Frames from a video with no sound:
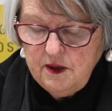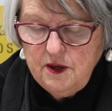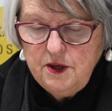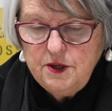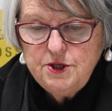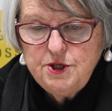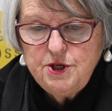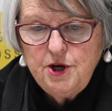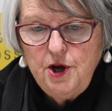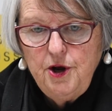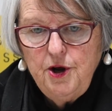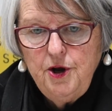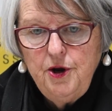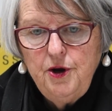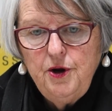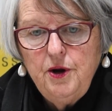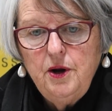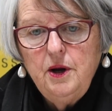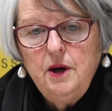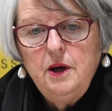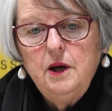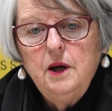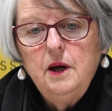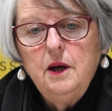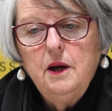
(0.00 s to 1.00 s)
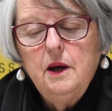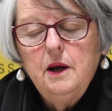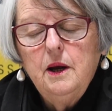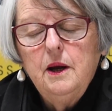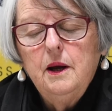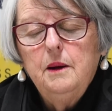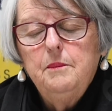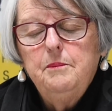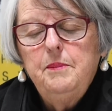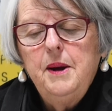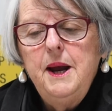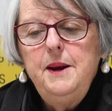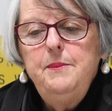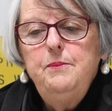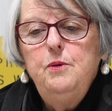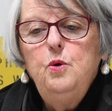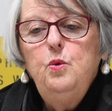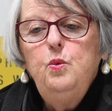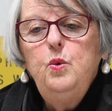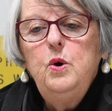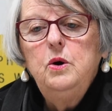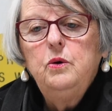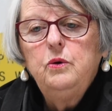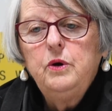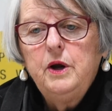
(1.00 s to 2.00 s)
So people
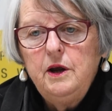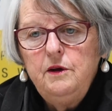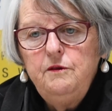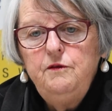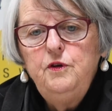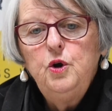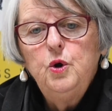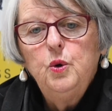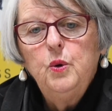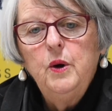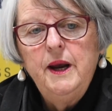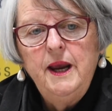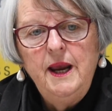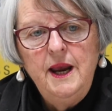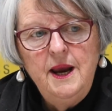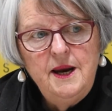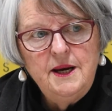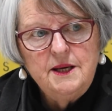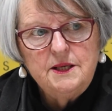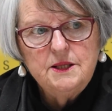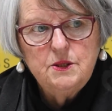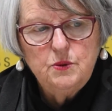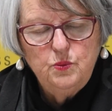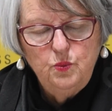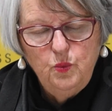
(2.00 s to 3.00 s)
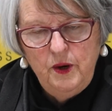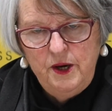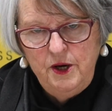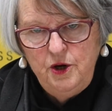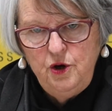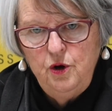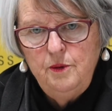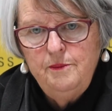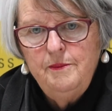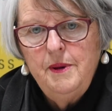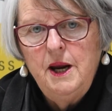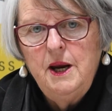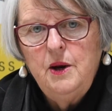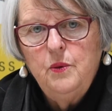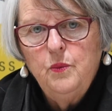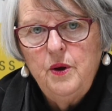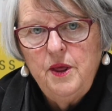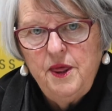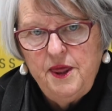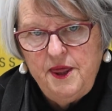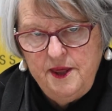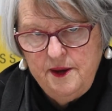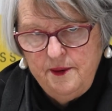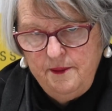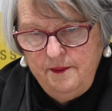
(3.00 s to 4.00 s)
will give you a hint when you meet
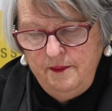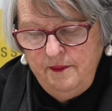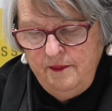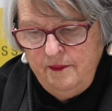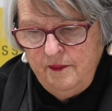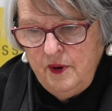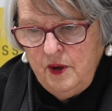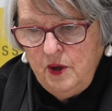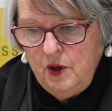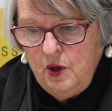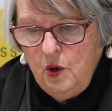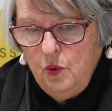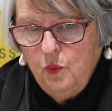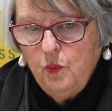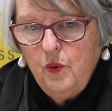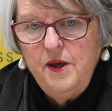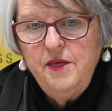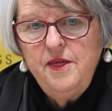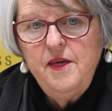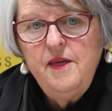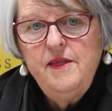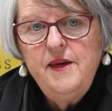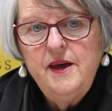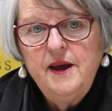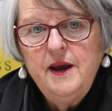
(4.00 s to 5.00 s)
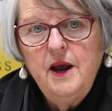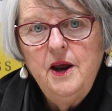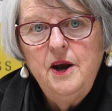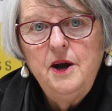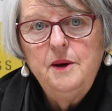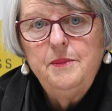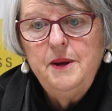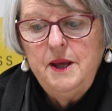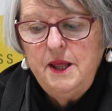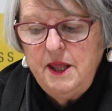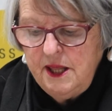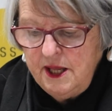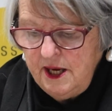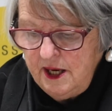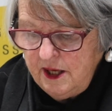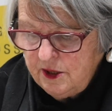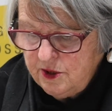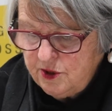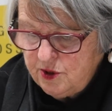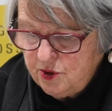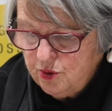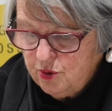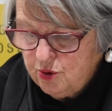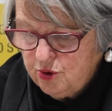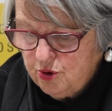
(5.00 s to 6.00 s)
with them whether they're going to be
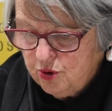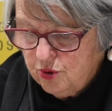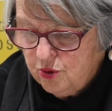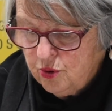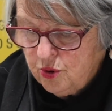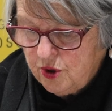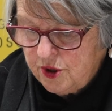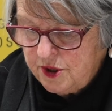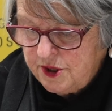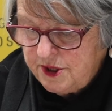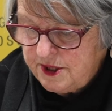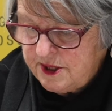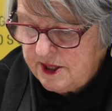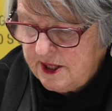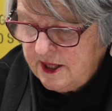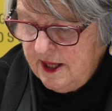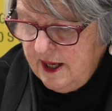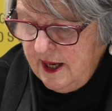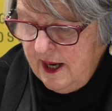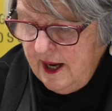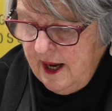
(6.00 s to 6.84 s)
thinkers or talkers,